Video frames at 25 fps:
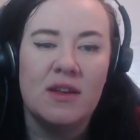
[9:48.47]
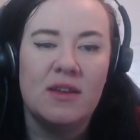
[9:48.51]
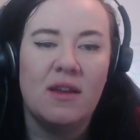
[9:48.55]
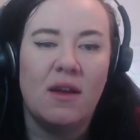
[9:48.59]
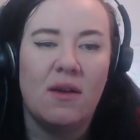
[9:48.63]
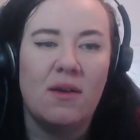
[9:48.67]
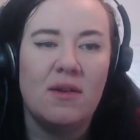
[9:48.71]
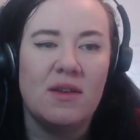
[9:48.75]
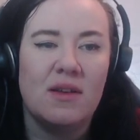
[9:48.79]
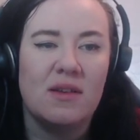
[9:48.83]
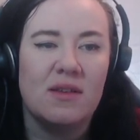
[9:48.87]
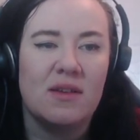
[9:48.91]

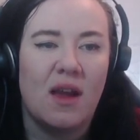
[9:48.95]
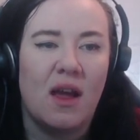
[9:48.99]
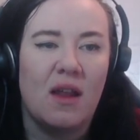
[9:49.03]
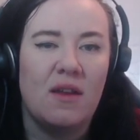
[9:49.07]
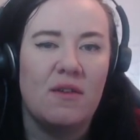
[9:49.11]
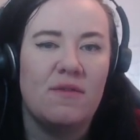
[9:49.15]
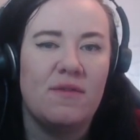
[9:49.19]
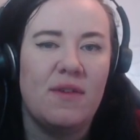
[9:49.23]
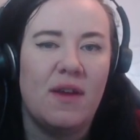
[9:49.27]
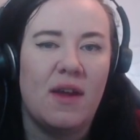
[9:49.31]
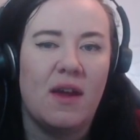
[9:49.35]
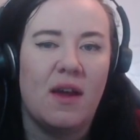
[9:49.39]
No, it does kind
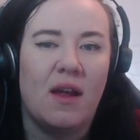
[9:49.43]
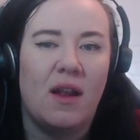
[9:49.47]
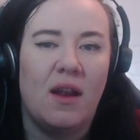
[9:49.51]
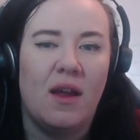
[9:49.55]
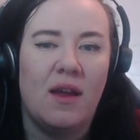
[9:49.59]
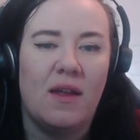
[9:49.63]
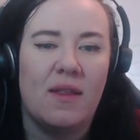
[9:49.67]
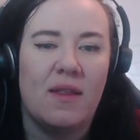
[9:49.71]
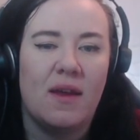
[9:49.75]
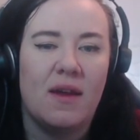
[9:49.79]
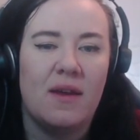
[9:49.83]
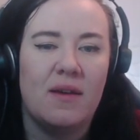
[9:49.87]
of fit. I
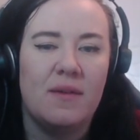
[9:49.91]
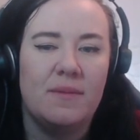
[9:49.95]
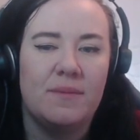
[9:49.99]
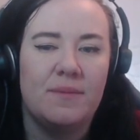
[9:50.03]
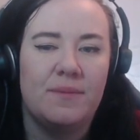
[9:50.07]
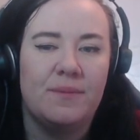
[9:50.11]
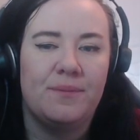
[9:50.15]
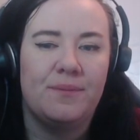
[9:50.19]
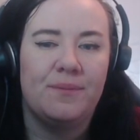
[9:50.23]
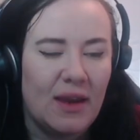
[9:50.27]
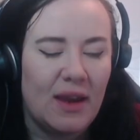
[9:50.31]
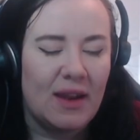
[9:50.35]
like that.
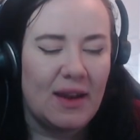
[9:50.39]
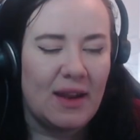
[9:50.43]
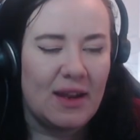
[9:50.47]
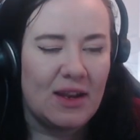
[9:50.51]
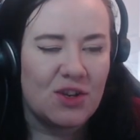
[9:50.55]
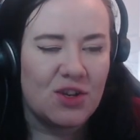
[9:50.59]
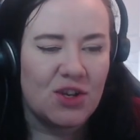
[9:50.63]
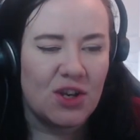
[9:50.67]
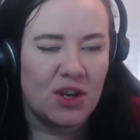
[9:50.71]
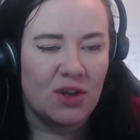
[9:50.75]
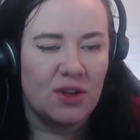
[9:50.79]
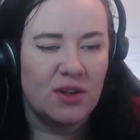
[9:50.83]
And
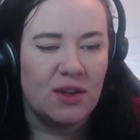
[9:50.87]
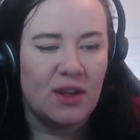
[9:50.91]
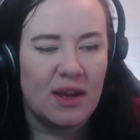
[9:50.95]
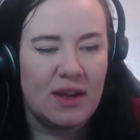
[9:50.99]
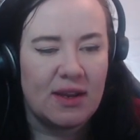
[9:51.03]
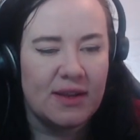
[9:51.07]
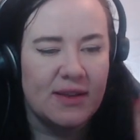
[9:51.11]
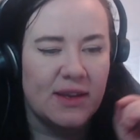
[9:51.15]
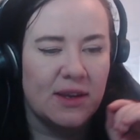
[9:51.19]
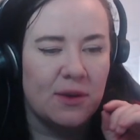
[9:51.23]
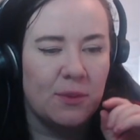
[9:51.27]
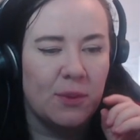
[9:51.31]
actually on
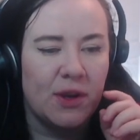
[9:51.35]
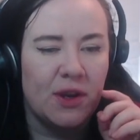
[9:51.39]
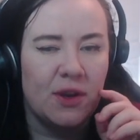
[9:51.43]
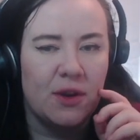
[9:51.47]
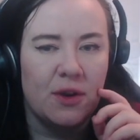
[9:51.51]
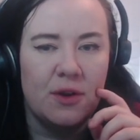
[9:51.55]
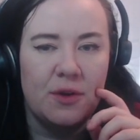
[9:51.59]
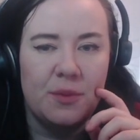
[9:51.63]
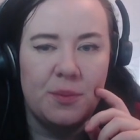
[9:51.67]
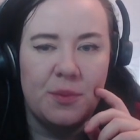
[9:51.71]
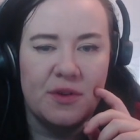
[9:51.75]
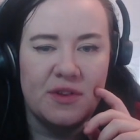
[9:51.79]
lighting we
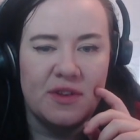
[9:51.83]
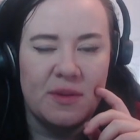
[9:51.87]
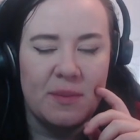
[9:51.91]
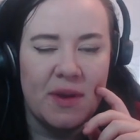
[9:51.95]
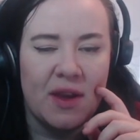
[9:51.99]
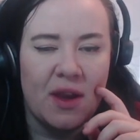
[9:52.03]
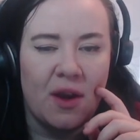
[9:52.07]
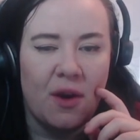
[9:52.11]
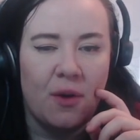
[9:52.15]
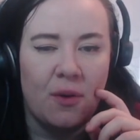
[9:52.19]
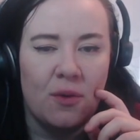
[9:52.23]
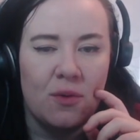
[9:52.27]
could put
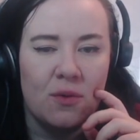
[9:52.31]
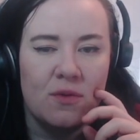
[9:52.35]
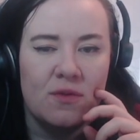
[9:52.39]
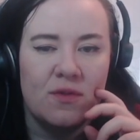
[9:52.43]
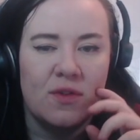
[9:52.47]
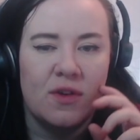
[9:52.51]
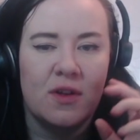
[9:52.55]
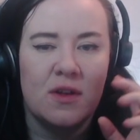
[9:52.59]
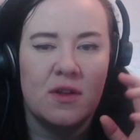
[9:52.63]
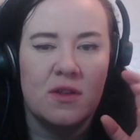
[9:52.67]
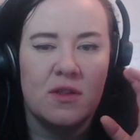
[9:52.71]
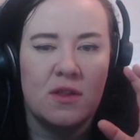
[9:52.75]
something
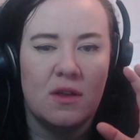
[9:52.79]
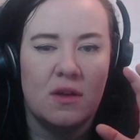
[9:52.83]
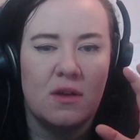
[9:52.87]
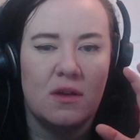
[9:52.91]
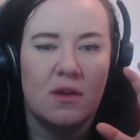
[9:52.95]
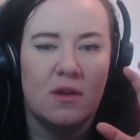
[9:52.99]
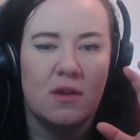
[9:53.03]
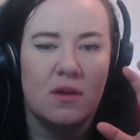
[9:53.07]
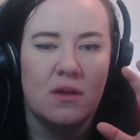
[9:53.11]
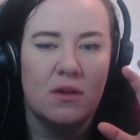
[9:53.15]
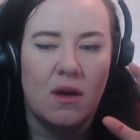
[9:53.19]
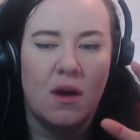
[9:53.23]
over
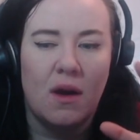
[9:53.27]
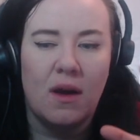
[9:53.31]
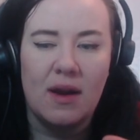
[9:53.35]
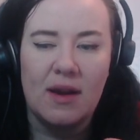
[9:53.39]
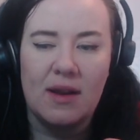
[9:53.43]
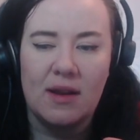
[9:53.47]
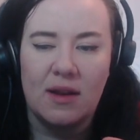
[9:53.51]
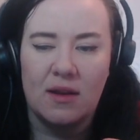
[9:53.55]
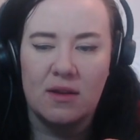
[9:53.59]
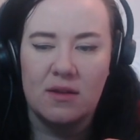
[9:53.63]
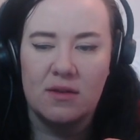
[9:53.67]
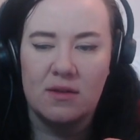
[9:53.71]
the
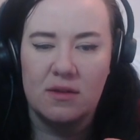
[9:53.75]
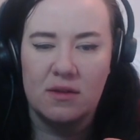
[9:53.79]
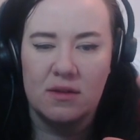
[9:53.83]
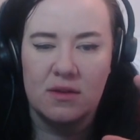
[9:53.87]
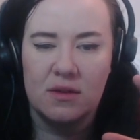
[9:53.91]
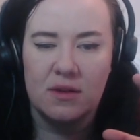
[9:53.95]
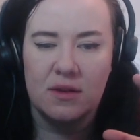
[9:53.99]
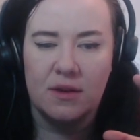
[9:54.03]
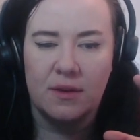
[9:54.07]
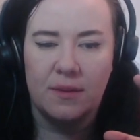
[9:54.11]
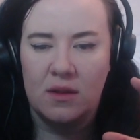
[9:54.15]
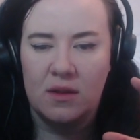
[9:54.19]

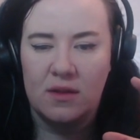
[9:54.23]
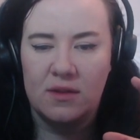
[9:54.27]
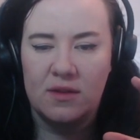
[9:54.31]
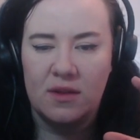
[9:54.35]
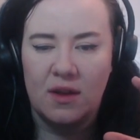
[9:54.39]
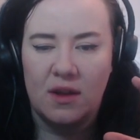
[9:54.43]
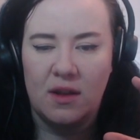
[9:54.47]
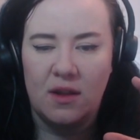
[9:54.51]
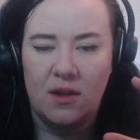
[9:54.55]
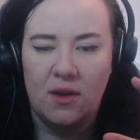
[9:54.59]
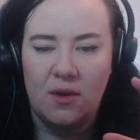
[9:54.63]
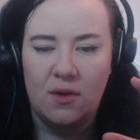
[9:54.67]
island There's
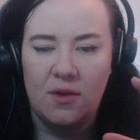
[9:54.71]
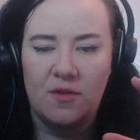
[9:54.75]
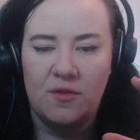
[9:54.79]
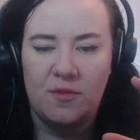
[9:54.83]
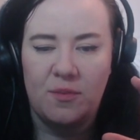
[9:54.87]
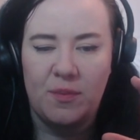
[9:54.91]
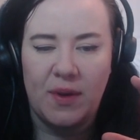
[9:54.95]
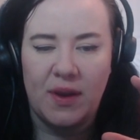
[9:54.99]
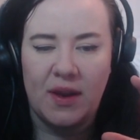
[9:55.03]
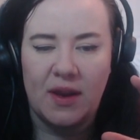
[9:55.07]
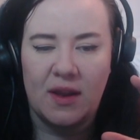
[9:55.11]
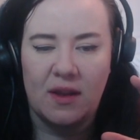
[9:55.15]
a load
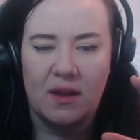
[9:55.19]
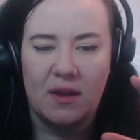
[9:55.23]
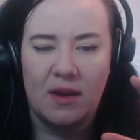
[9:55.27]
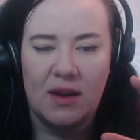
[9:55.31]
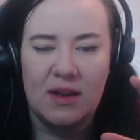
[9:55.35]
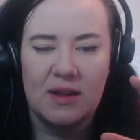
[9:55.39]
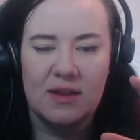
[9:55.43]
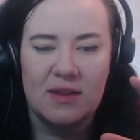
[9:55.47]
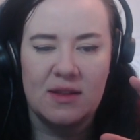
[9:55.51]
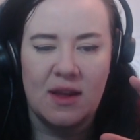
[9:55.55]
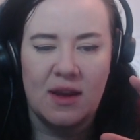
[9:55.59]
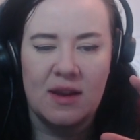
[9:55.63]
of big
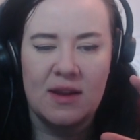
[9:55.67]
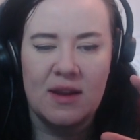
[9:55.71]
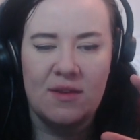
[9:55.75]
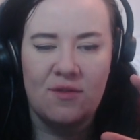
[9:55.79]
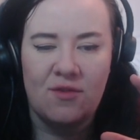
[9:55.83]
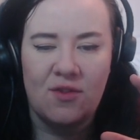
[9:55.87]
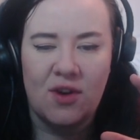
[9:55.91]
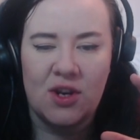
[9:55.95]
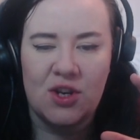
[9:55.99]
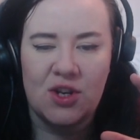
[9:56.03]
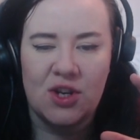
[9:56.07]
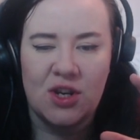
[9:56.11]
lights that I
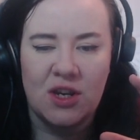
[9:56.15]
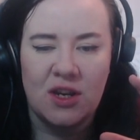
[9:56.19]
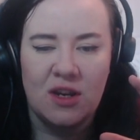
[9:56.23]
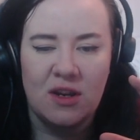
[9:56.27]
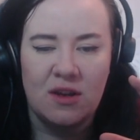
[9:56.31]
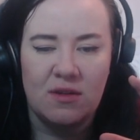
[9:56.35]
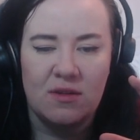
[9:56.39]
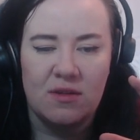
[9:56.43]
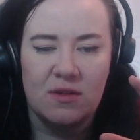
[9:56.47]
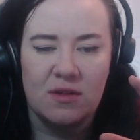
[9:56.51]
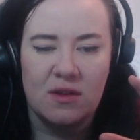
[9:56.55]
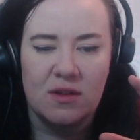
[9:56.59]
never actually
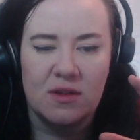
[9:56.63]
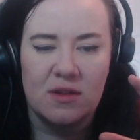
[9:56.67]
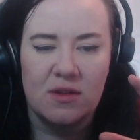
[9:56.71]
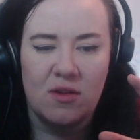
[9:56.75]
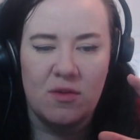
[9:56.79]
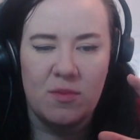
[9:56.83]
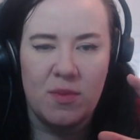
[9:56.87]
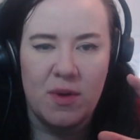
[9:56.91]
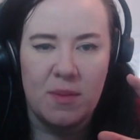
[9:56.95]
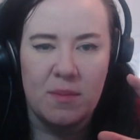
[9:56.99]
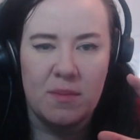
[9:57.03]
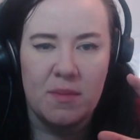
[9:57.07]
use because they're
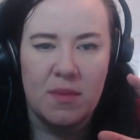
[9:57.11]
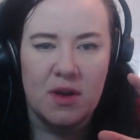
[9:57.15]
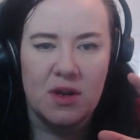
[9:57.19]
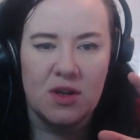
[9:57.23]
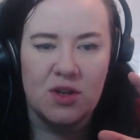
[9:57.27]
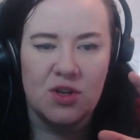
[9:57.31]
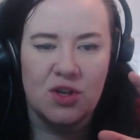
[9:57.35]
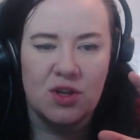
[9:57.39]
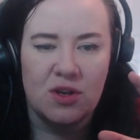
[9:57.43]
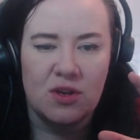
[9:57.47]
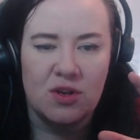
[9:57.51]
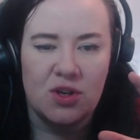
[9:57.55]
a bit
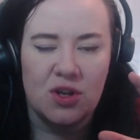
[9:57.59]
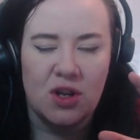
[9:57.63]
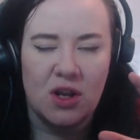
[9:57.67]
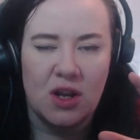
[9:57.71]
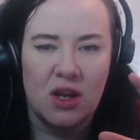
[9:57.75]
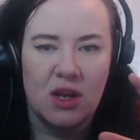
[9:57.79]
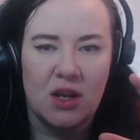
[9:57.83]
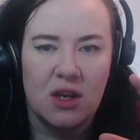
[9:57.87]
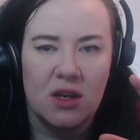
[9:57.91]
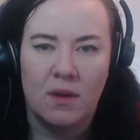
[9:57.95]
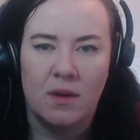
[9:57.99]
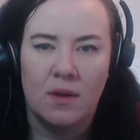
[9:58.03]
much
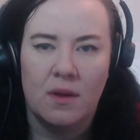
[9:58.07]
usually.